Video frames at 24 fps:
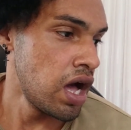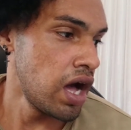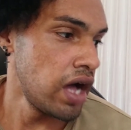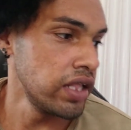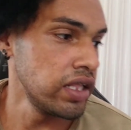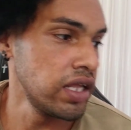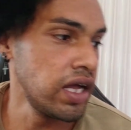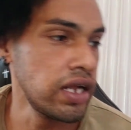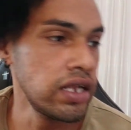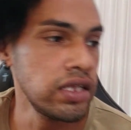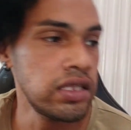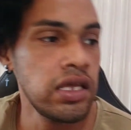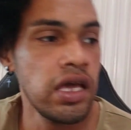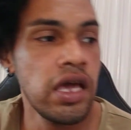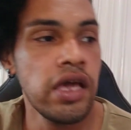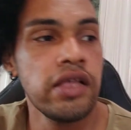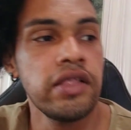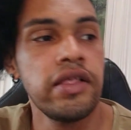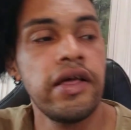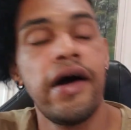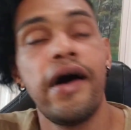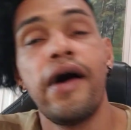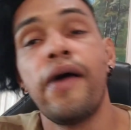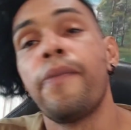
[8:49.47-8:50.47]
Another thing
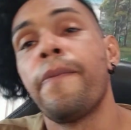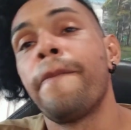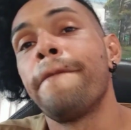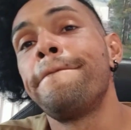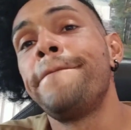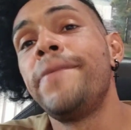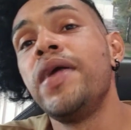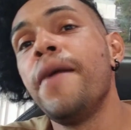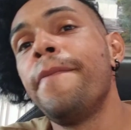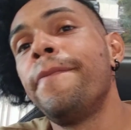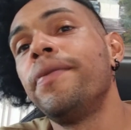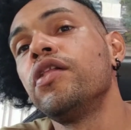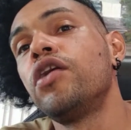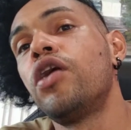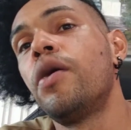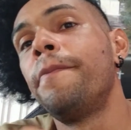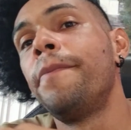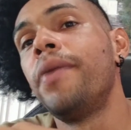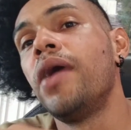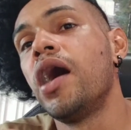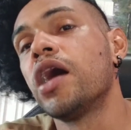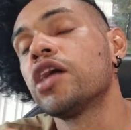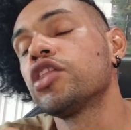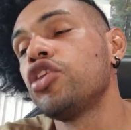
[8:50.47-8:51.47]
that people are
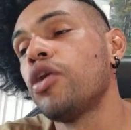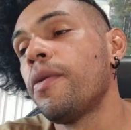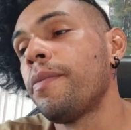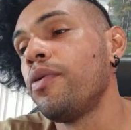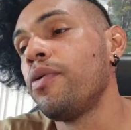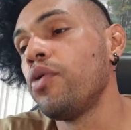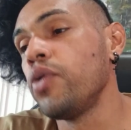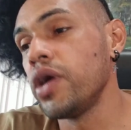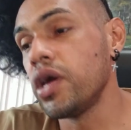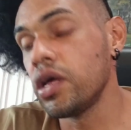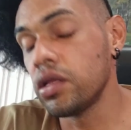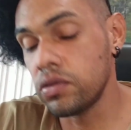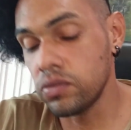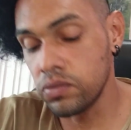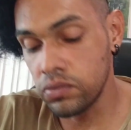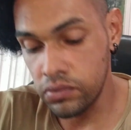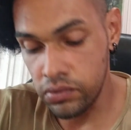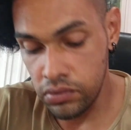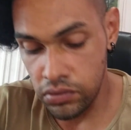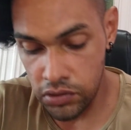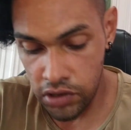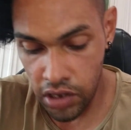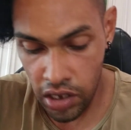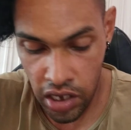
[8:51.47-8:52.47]
backed up with
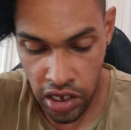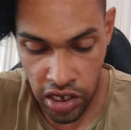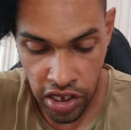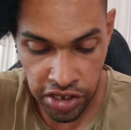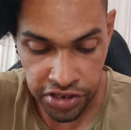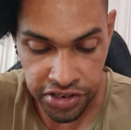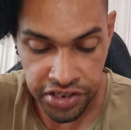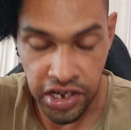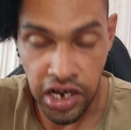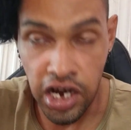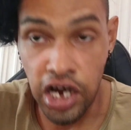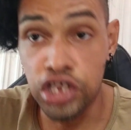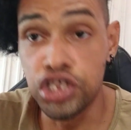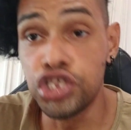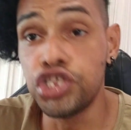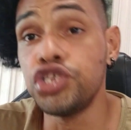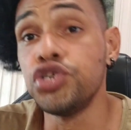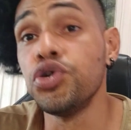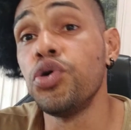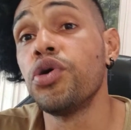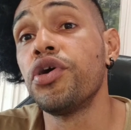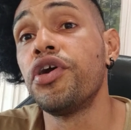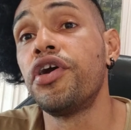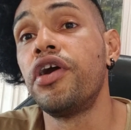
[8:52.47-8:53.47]
is
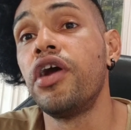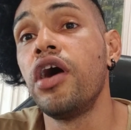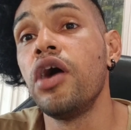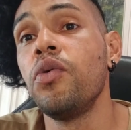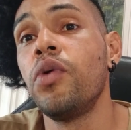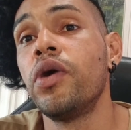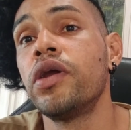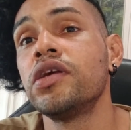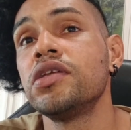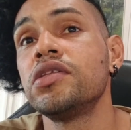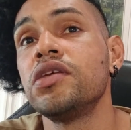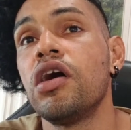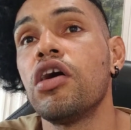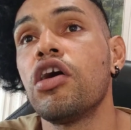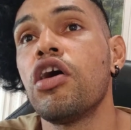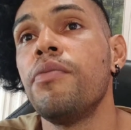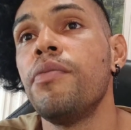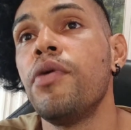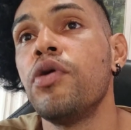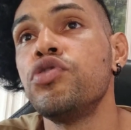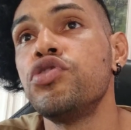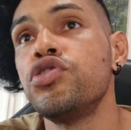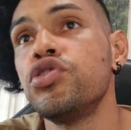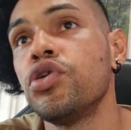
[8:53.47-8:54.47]
sugar. I want to talk
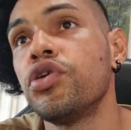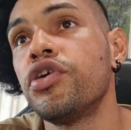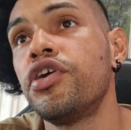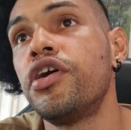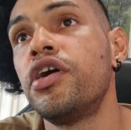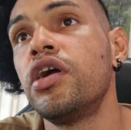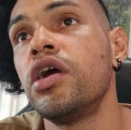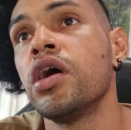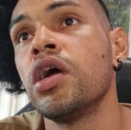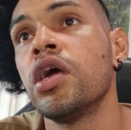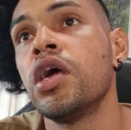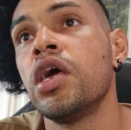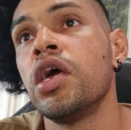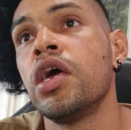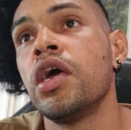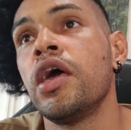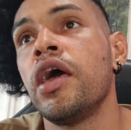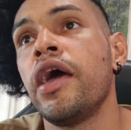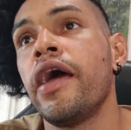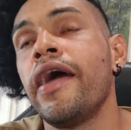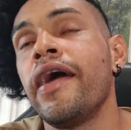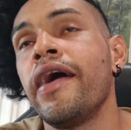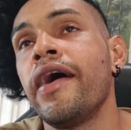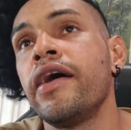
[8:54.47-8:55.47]
about sugar,
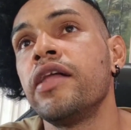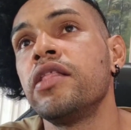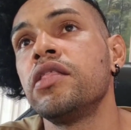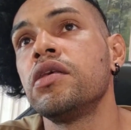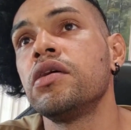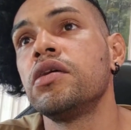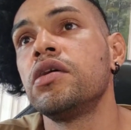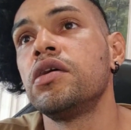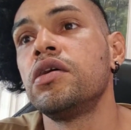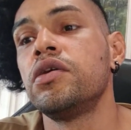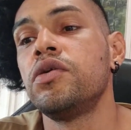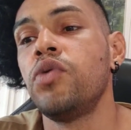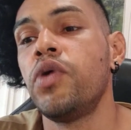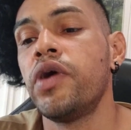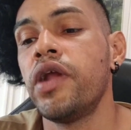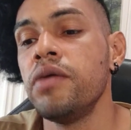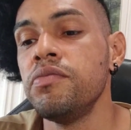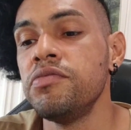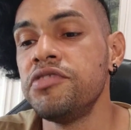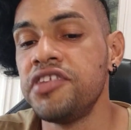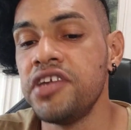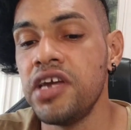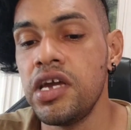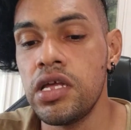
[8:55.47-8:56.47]
and what
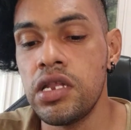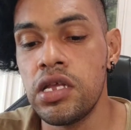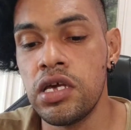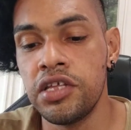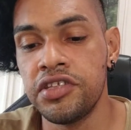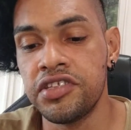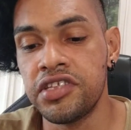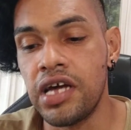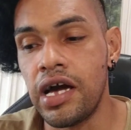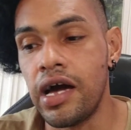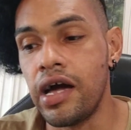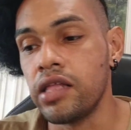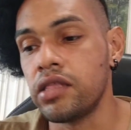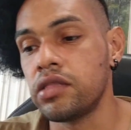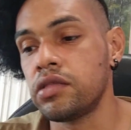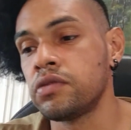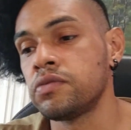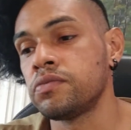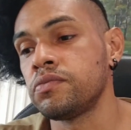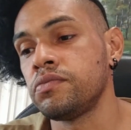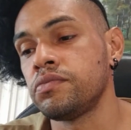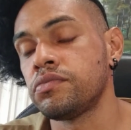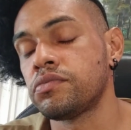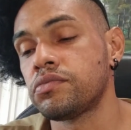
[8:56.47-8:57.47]
I'm saying is that
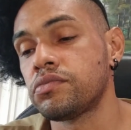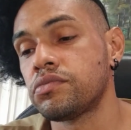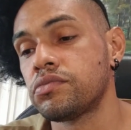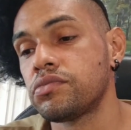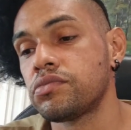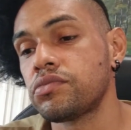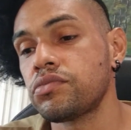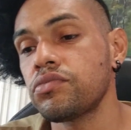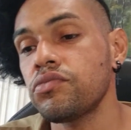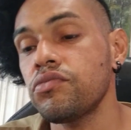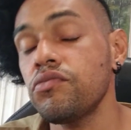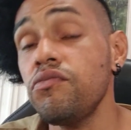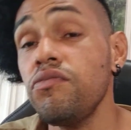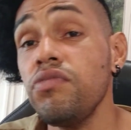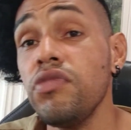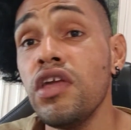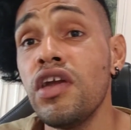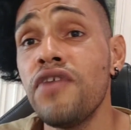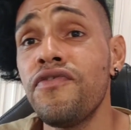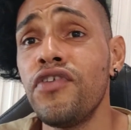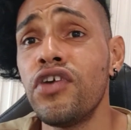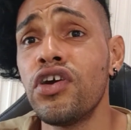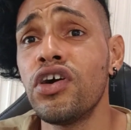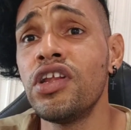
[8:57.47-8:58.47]

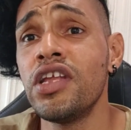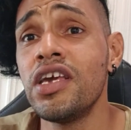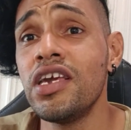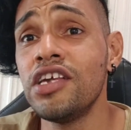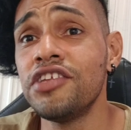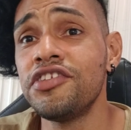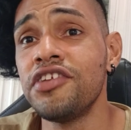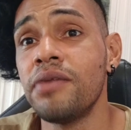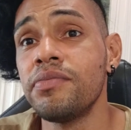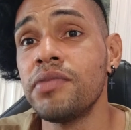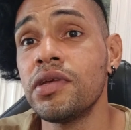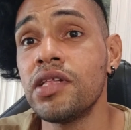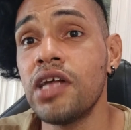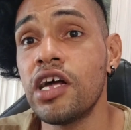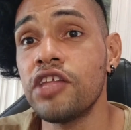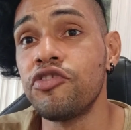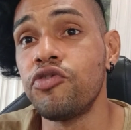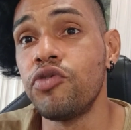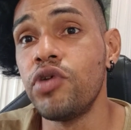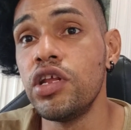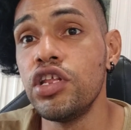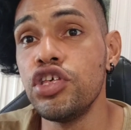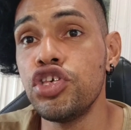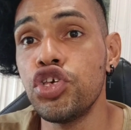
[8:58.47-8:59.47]
if you're going to eat something that's
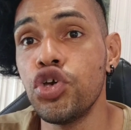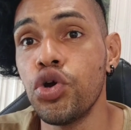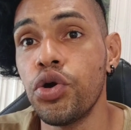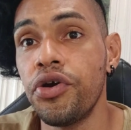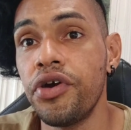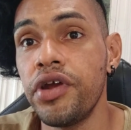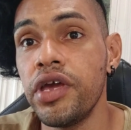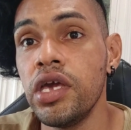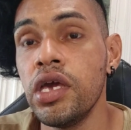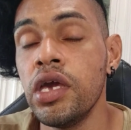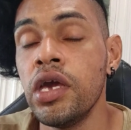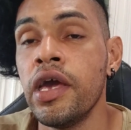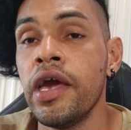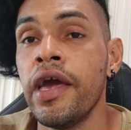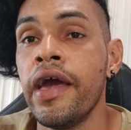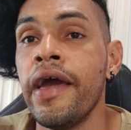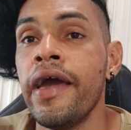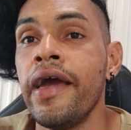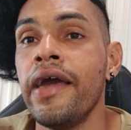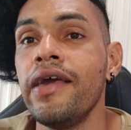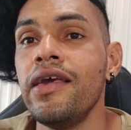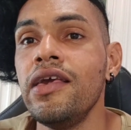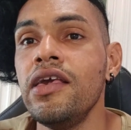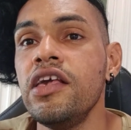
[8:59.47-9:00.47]
really sugary,
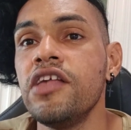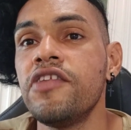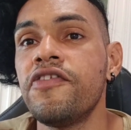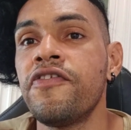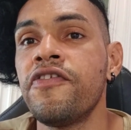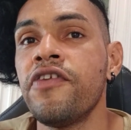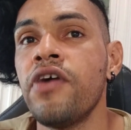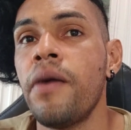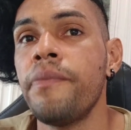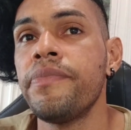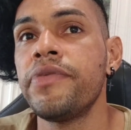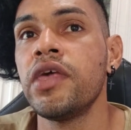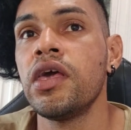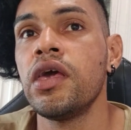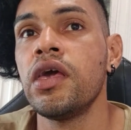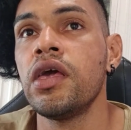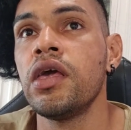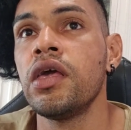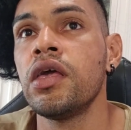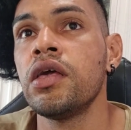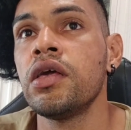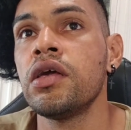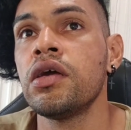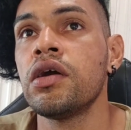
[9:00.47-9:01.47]
eat
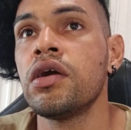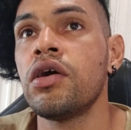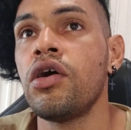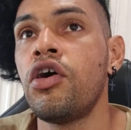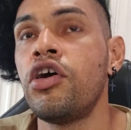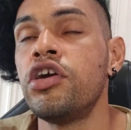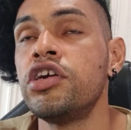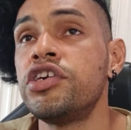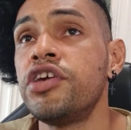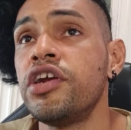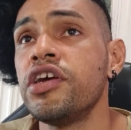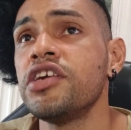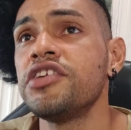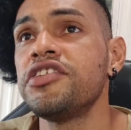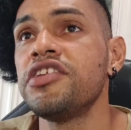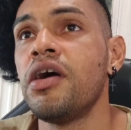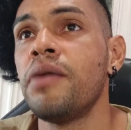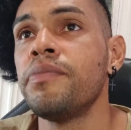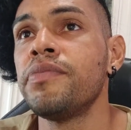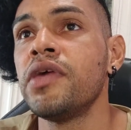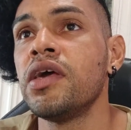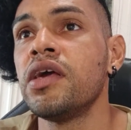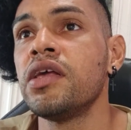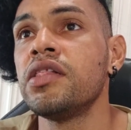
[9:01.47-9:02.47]
something or drink
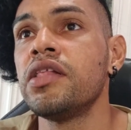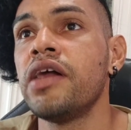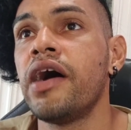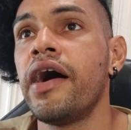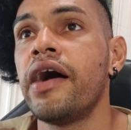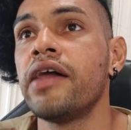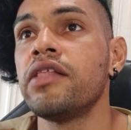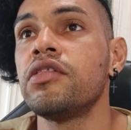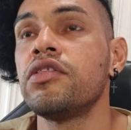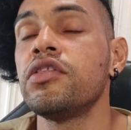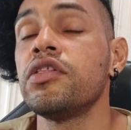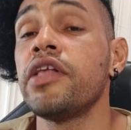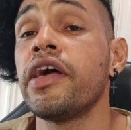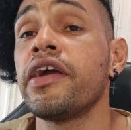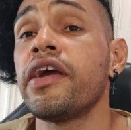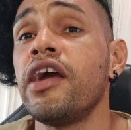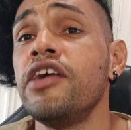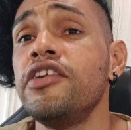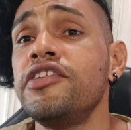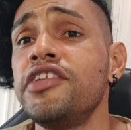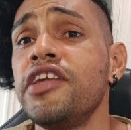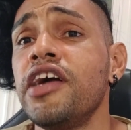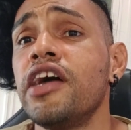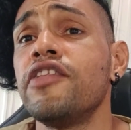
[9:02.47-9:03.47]
something that, like I
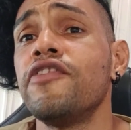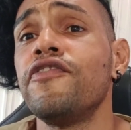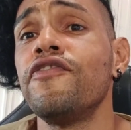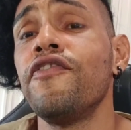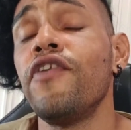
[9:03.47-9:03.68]
said,